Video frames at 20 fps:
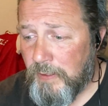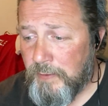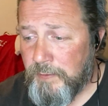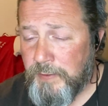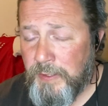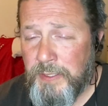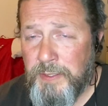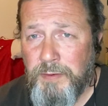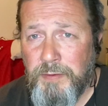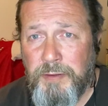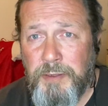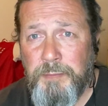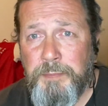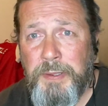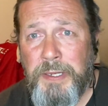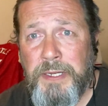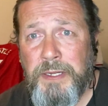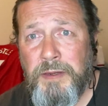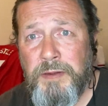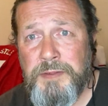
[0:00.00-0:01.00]
they're not going to
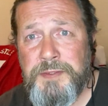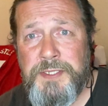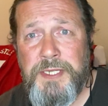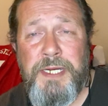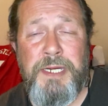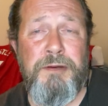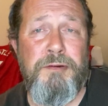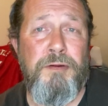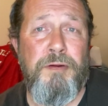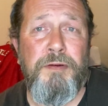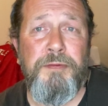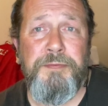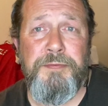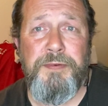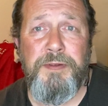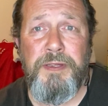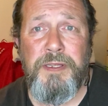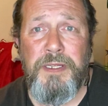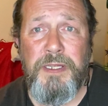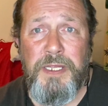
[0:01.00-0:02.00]
pay Arteta off
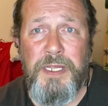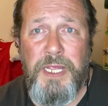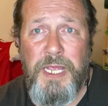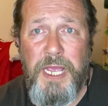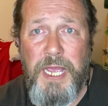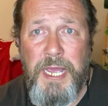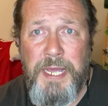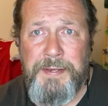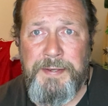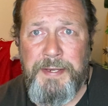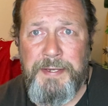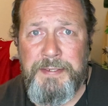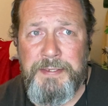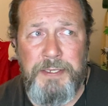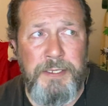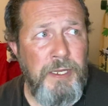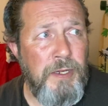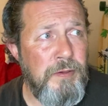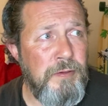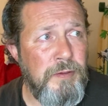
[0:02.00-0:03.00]
and then
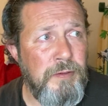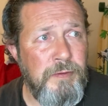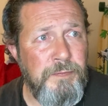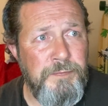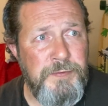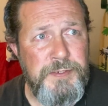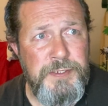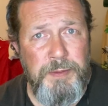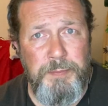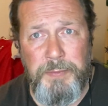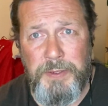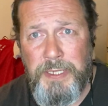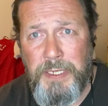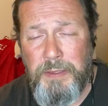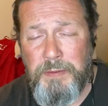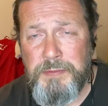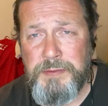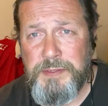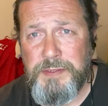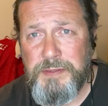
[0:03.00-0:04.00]
go looking for someone
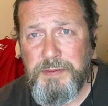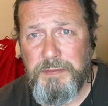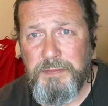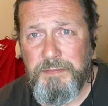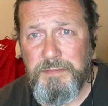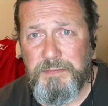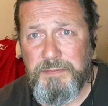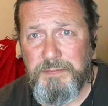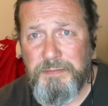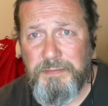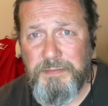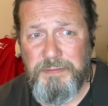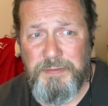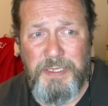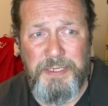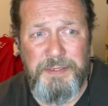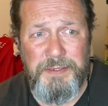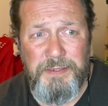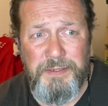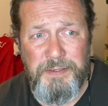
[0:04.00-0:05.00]
else.
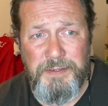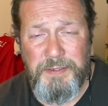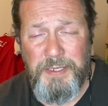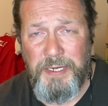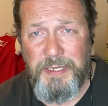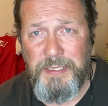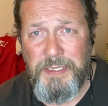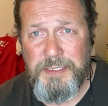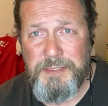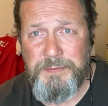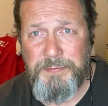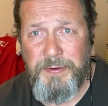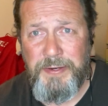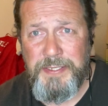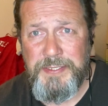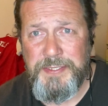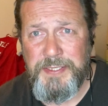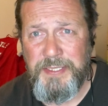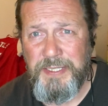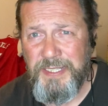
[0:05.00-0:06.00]
End of the day, let's
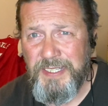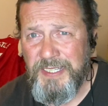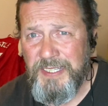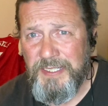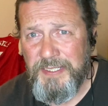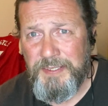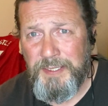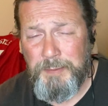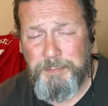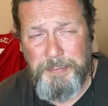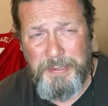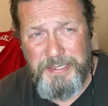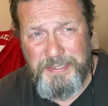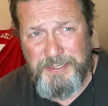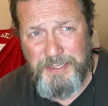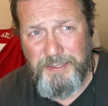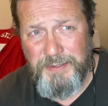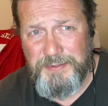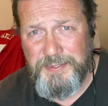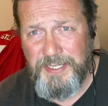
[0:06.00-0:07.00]
face it, they picked
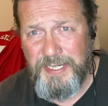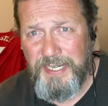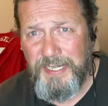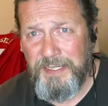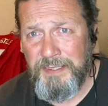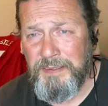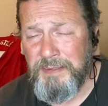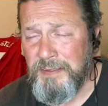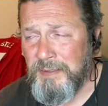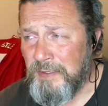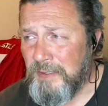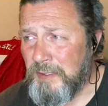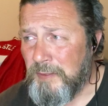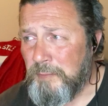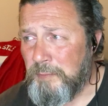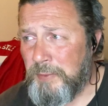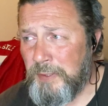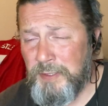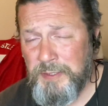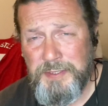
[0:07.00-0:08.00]
Arteta
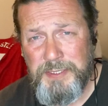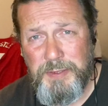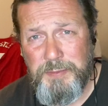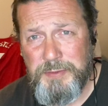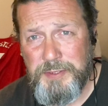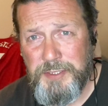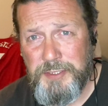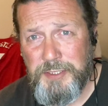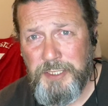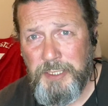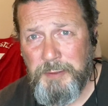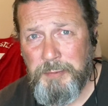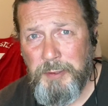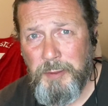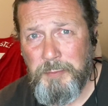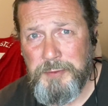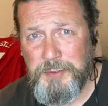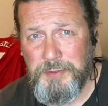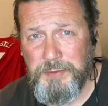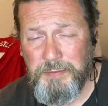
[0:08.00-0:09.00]
because he was the cheap
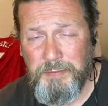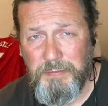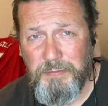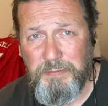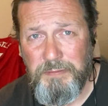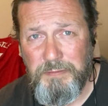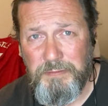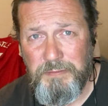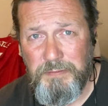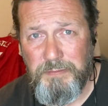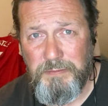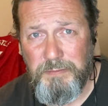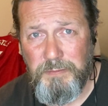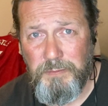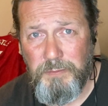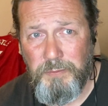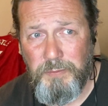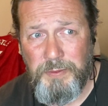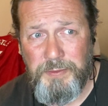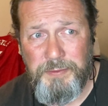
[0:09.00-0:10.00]
option
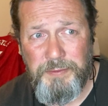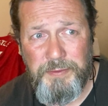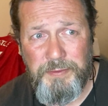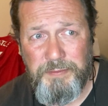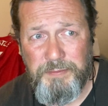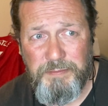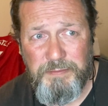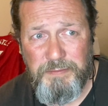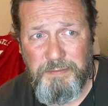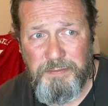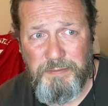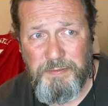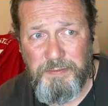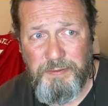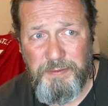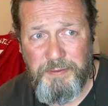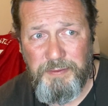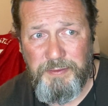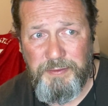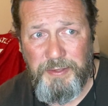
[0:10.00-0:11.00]
when
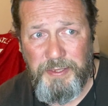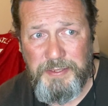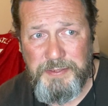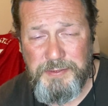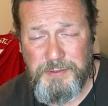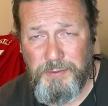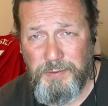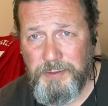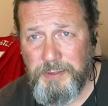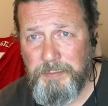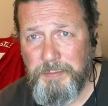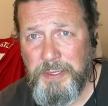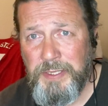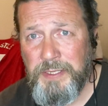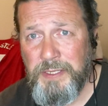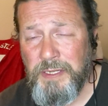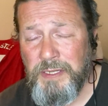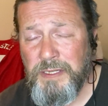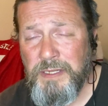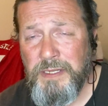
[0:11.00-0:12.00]
they signed him in.